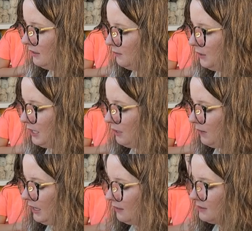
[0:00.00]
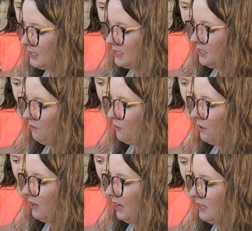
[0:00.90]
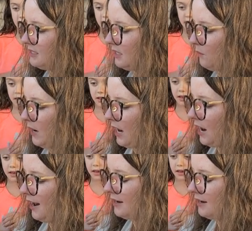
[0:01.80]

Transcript: But anyway, sixty-four is the winner.